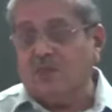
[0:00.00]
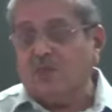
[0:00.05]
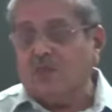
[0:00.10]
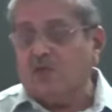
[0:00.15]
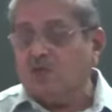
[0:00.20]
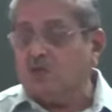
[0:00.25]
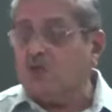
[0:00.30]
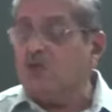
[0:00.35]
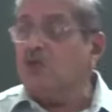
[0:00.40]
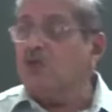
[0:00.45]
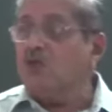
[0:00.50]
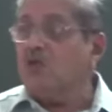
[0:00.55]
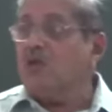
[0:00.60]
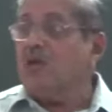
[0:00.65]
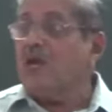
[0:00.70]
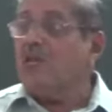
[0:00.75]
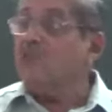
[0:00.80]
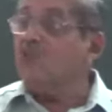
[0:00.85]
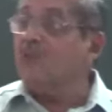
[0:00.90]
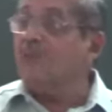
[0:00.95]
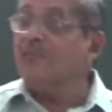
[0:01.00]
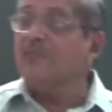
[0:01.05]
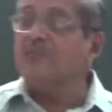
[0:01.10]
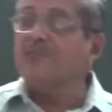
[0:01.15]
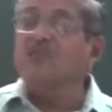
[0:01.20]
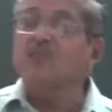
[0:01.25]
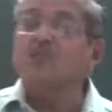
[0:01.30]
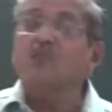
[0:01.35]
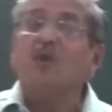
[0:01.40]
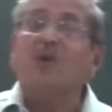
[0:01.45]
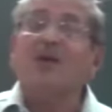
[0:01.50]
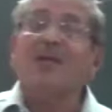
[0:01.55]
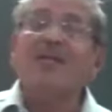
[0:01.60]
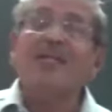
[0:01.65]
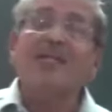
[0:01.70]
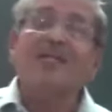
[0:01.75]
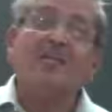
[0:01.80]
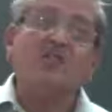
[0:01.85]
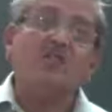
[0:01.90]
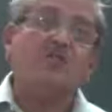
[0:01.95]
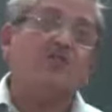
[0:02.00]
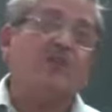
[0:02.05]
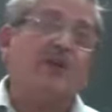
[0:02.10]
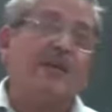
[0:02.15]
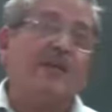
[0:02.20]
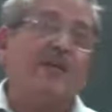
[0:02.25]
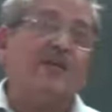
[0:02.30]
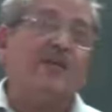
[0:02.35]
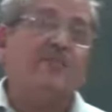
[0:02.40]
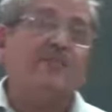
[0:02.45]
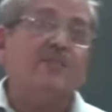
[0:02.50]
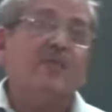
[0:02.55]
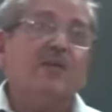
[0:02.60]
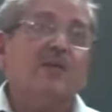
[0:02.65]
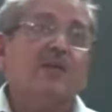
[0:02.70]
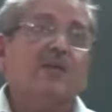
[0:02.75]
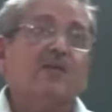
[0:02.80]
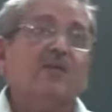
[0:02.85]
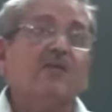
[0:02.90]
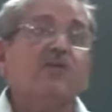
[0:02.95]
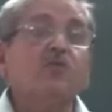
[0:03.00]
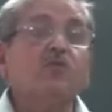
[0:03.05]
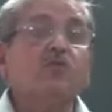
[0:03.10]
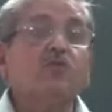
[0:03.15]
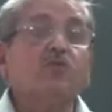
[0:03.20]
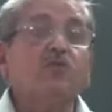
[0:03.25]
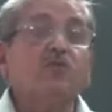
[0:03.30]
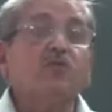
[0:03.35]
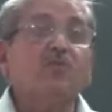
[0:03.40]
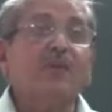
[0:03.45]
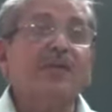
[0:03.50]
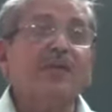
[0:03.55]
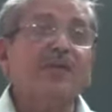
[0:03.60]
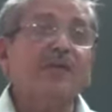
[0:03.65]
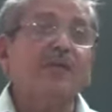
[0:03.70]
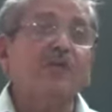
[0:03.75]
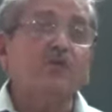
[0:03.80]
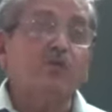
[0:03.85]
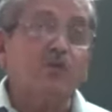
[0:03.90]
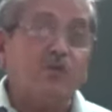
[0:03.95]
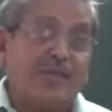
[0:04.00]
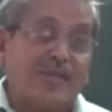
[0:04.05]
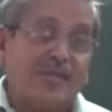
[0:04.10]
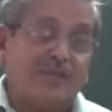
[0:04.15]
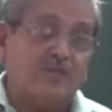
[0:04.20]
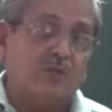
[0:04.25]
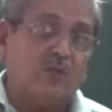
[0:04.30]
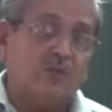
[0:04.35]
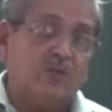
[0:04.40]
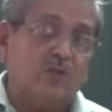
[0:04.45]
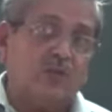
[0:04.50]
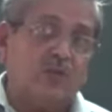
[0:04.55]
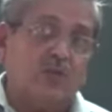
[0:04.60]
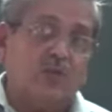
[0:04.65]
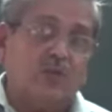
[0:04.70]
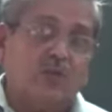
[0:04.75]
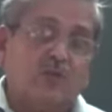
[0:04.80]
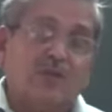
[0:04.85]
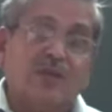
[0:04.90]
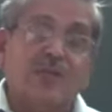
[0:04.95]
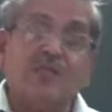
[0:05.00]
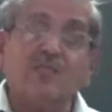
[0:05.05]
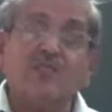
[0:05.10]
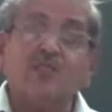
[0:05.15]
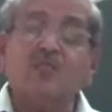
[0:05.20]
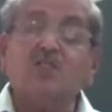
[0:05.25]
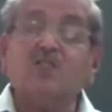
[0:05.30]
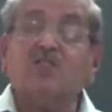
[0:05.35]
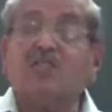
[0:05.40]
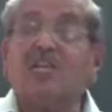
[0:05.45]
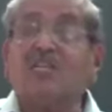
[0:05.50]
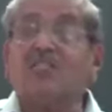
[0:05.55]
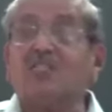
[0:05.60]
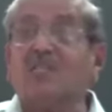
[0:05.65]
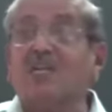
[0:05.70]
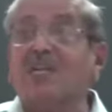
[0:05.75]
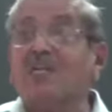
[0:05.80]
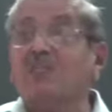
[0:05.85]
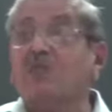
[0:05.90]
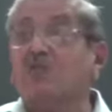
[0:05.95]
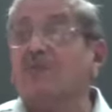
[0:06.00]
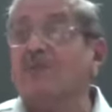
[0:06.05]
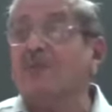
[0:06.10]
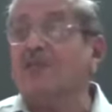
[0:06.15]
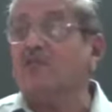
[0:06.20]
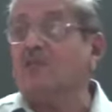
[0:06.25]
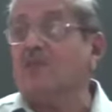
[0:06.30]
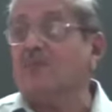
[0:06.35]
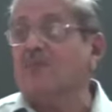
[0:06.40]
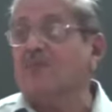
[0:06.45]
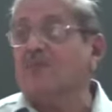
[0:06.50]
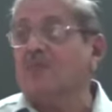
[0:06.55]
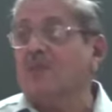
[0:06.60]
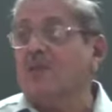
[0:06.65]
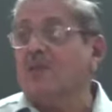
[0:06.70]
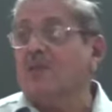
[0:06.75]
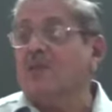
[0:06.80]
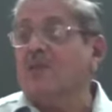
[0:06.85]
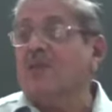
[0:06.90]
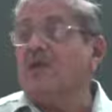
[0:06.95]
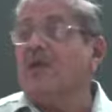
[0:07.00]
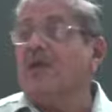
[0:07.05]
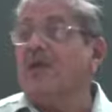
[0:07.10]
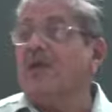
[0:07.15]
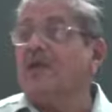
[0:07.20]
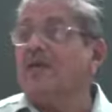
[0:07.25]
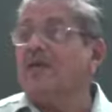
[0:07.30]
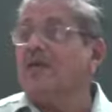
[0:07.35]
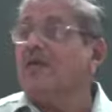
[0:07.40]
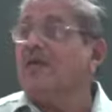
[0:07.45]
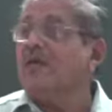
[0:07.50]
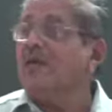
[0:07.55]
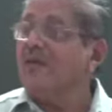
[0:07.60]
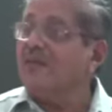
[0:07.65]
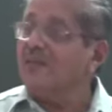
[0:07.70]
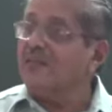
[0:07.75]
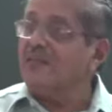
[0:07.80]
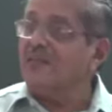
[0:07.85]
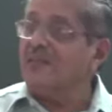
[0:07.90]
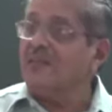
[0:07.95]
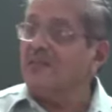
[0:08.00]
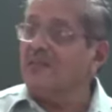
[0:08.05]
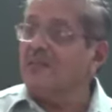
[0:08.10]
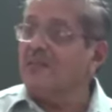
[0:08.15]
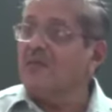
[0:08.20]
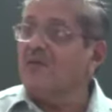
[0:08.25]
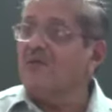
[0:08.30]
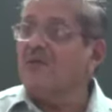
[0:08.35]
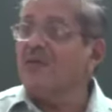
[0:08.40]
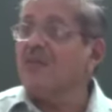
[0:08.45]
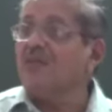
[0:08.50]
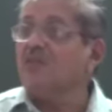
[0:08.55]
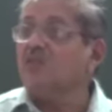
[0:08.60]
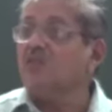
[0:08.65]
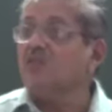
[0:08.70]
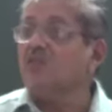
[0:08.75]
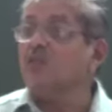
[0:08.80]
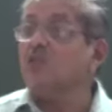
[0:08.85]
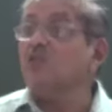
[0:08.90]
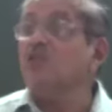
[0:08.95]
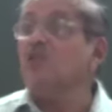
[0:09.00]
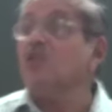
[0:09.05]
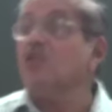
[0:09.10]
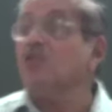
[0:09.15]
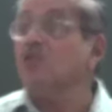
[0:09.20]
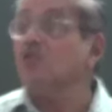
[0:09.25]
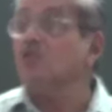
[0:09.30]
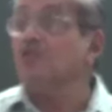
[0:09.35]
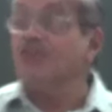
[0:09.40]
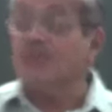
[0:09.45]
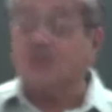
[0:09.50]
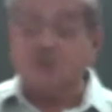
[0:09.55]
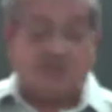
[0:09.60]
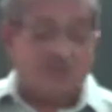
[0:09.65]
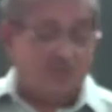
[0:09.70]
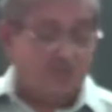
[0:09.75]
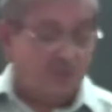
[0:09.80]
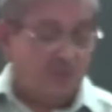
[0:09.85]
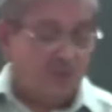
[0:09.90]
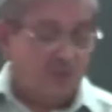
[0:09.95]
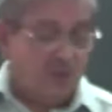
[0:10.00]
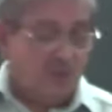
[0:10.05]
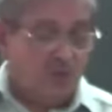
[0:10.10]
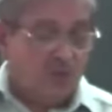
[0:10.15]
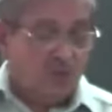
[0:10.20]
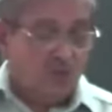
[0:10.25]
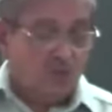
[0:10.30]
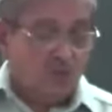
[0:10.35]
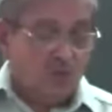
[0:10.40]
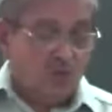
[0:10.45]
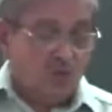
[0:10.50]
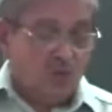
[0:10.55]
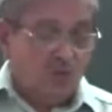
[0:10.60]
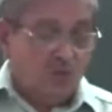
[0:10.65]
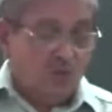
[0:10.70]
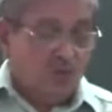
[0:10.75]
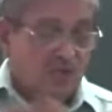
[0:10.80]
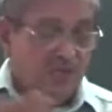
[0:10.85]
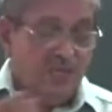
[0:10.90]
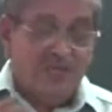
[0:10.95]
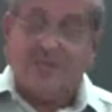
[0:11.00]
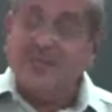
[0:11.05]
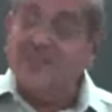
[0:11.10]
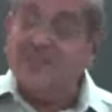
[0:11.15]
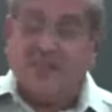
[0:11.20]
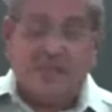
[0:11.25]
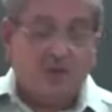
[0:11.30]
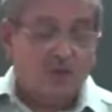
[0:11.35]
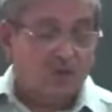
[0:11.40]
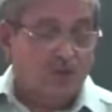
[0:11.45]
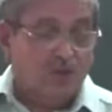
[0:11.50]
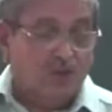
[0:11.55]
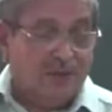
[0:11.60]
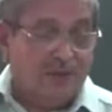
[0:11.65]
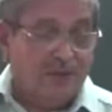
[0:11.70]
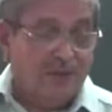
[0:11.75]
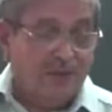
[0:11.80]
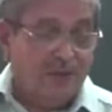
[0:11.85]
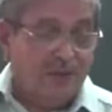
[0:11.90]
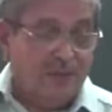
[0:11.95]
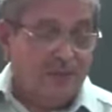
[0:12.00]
So isomerism is broadly classified into mainly two types. One is structural isomerism and another one is stereoisomerism. So here they have given,